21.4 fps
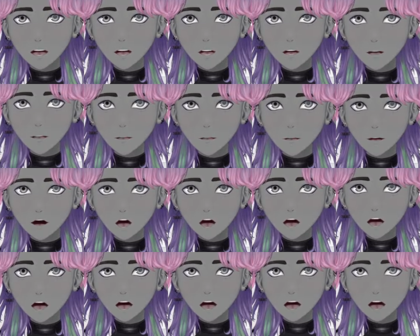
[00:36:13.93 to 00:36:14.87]
mark
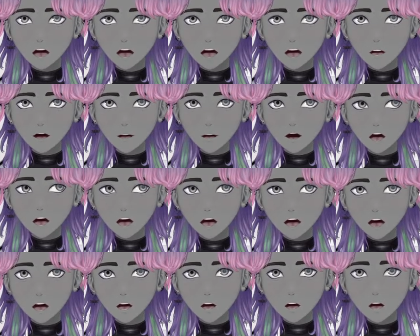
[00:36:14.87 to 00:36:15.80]
it to my calendar,
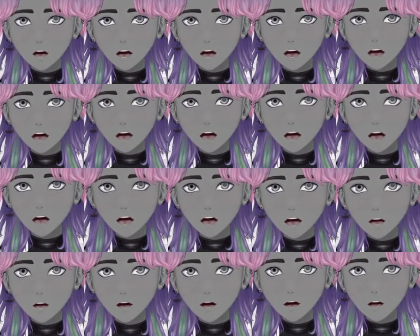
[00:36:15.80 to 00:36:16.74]
and I think that's
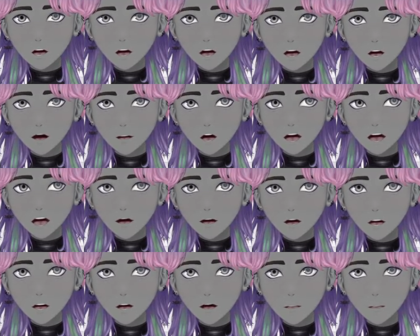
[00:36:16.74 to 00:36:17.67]
the main reason
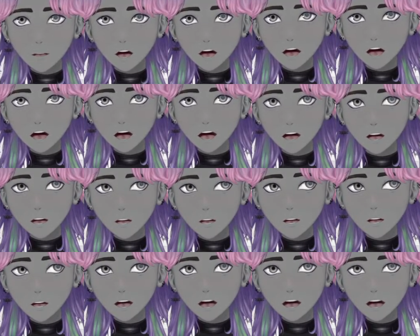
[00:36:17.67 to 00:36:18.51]
why this slip up